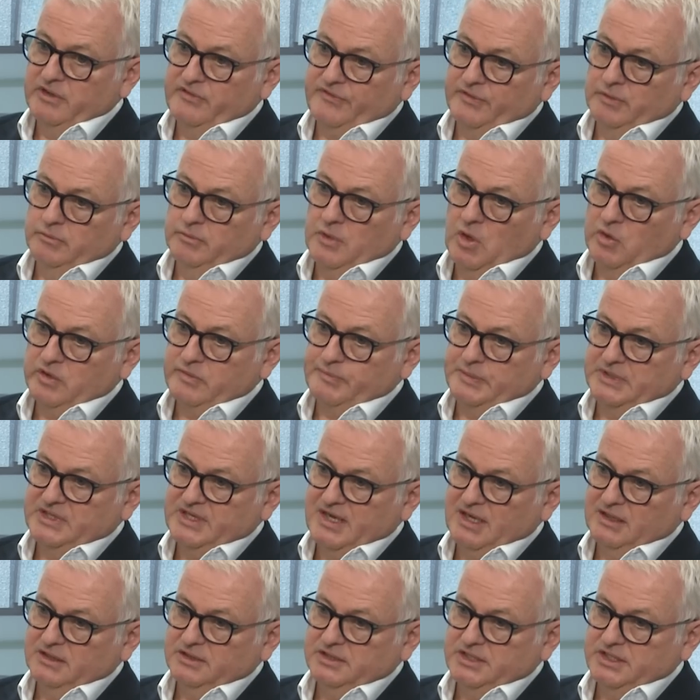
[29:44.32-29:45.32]
from
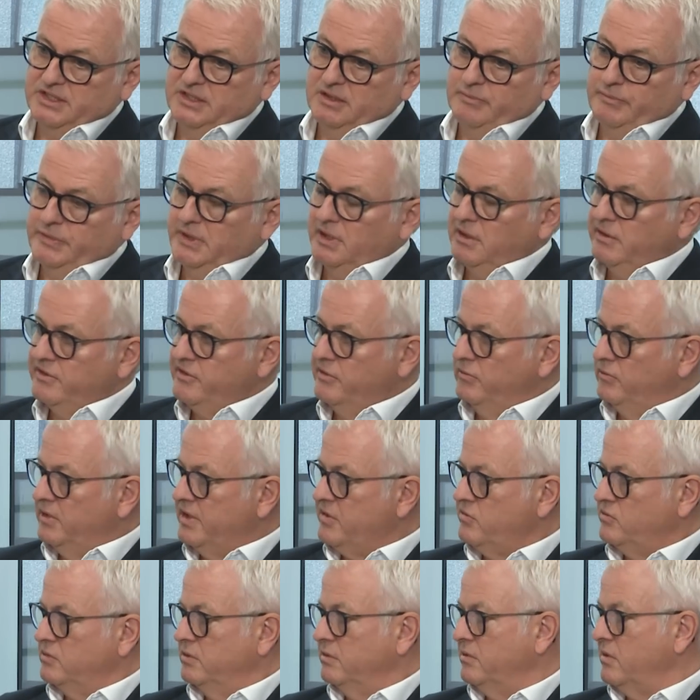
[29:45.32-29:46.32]
hospitality and bars and
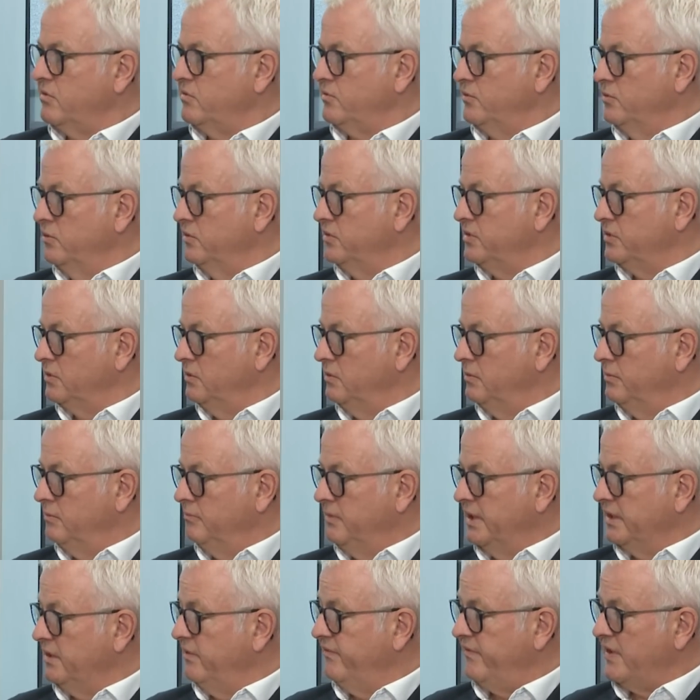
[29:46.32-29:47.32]
restaurants through to
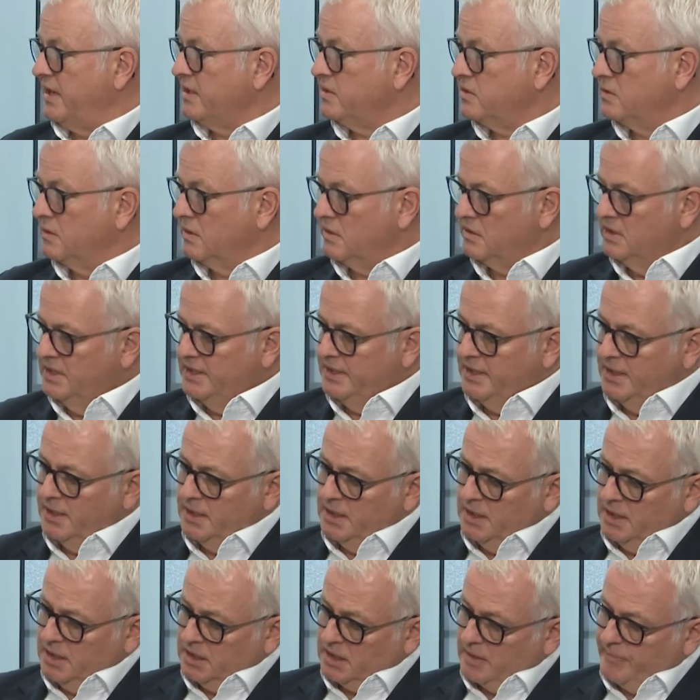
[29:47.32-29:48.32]
manufacturers.
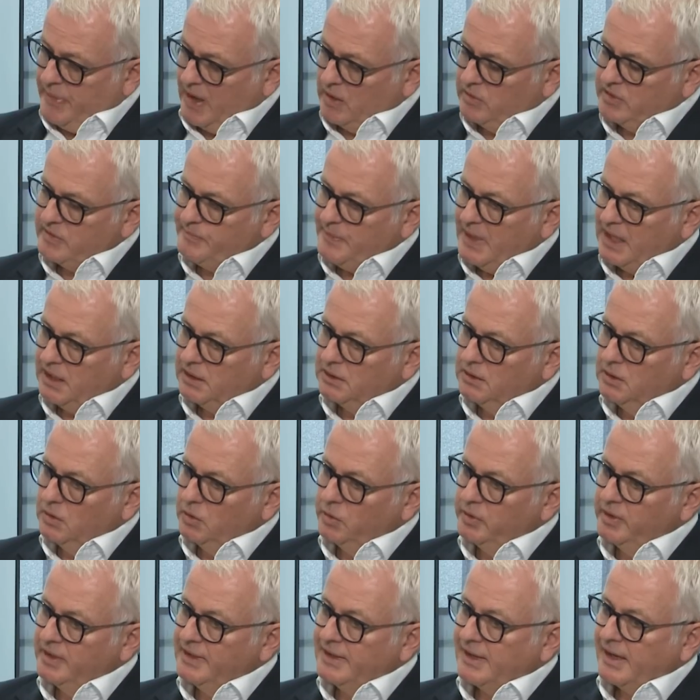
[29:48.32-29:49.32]
The bounce back
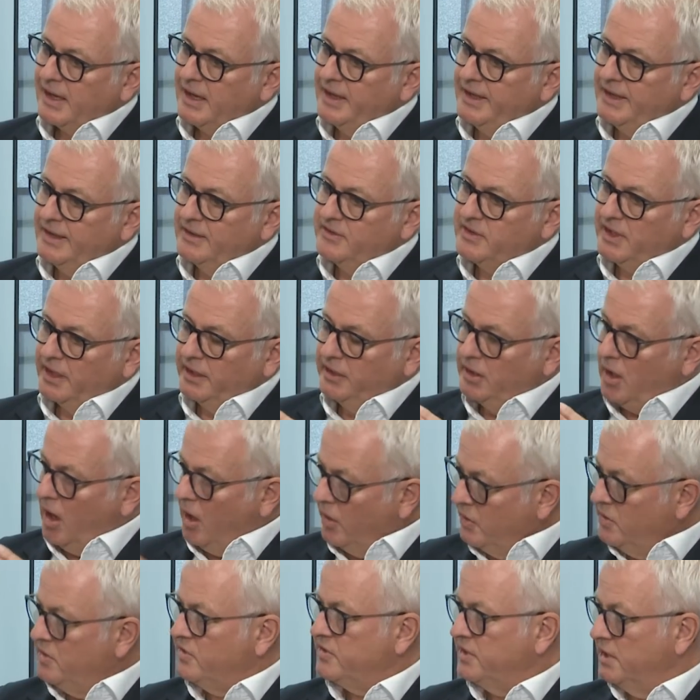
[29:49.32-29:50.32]
loan is an
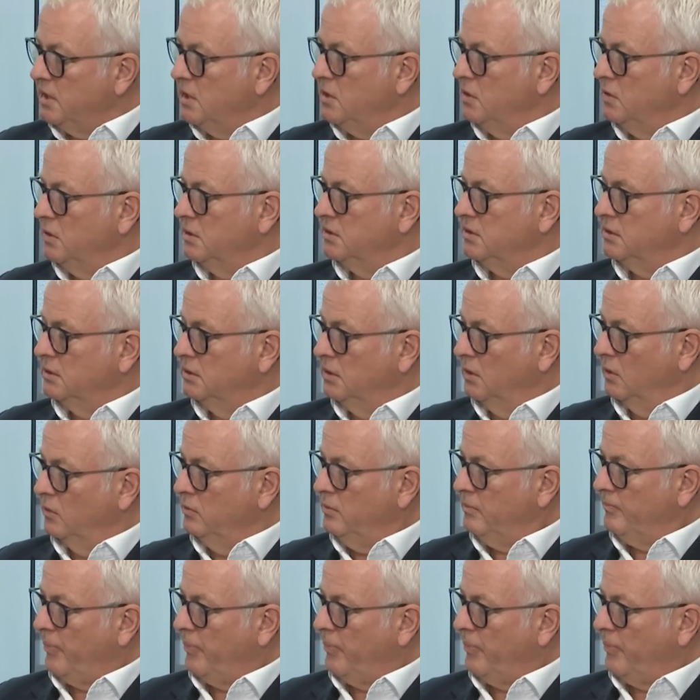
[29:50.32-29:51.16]
unsecured loan.